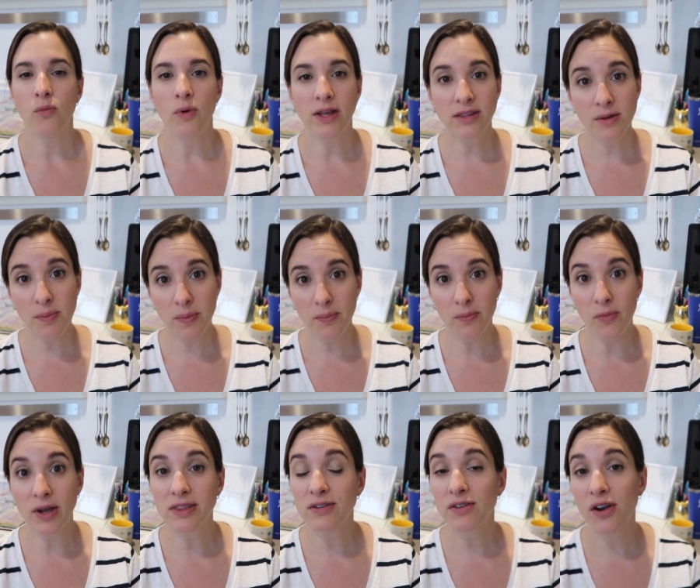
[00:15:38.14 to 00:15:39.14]
when the
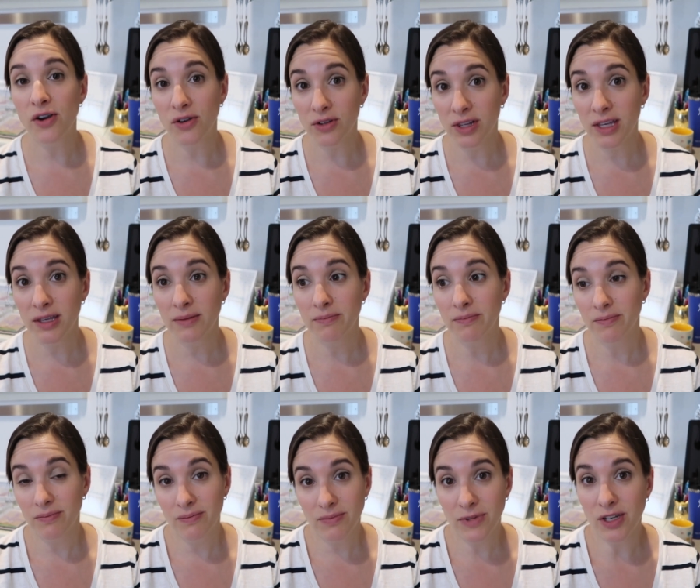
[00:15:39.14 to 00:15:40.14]
when they're early,
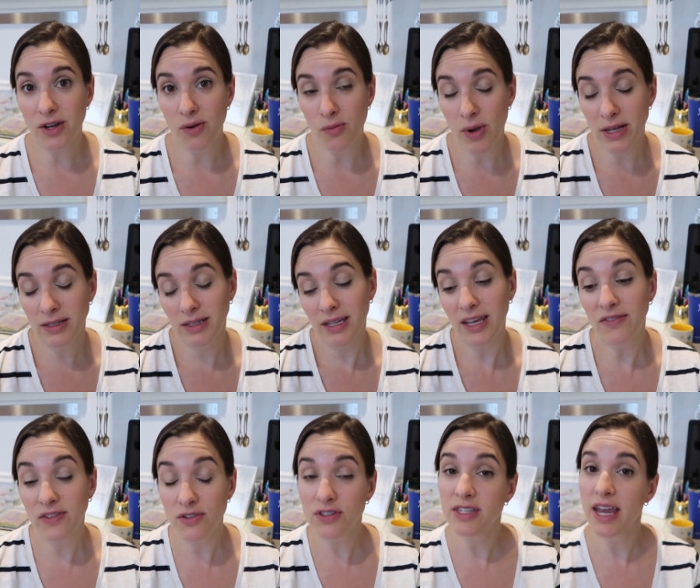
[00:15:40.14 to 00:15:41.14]
you know, when
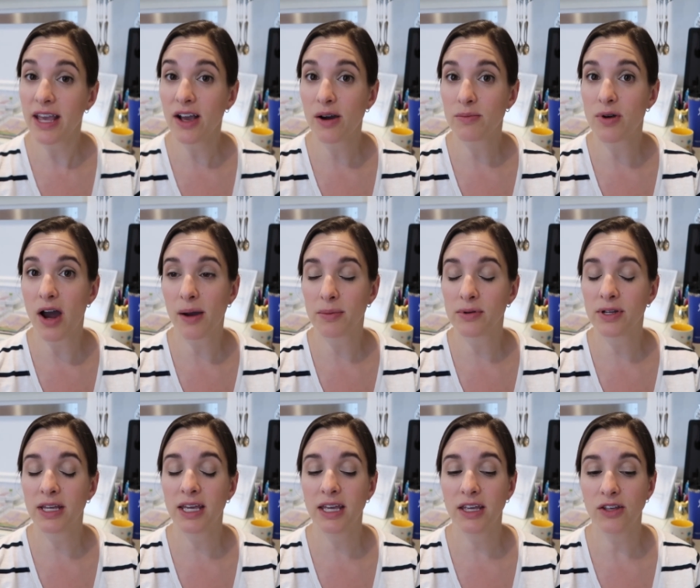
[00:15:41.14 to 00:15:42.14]
if you're staying on
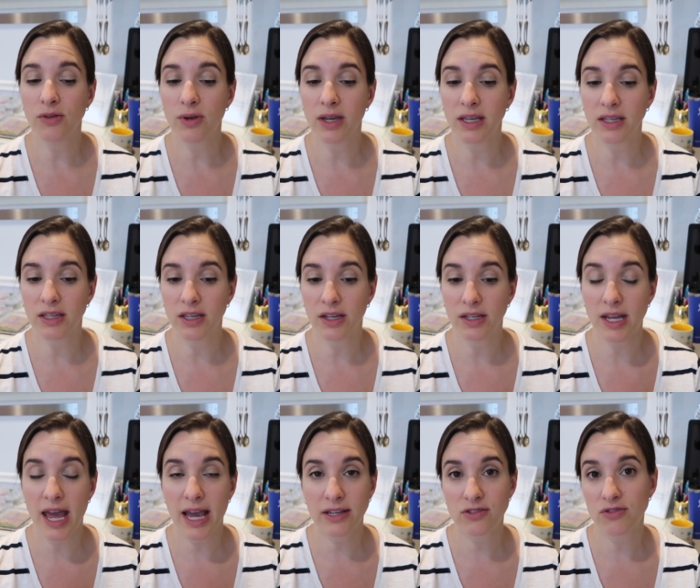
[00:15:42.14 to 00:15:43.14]
property, you can get
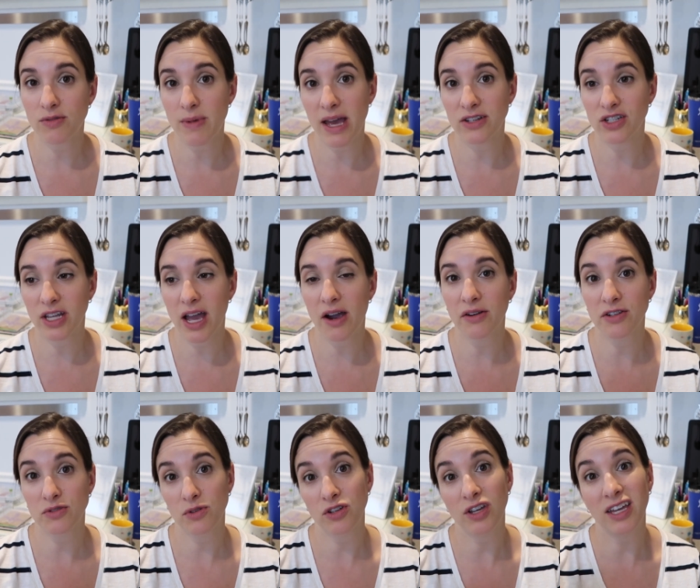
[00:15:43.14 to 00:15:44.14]
extra magic
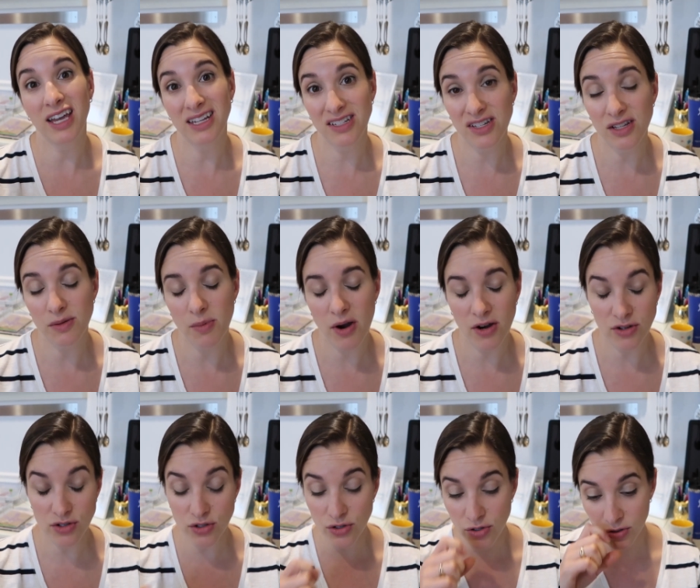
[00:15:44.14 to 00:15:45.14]
hours where you can get into the
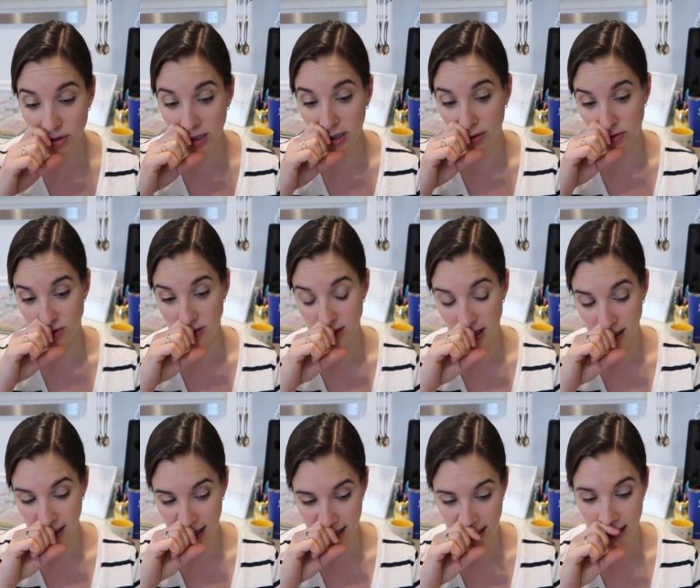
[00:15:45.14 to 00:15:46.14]
parks early or stay
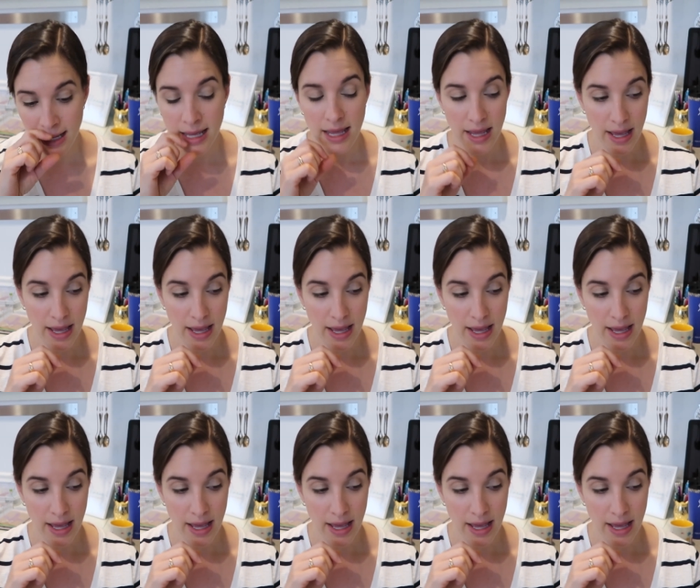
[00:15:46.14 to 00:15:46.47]
late.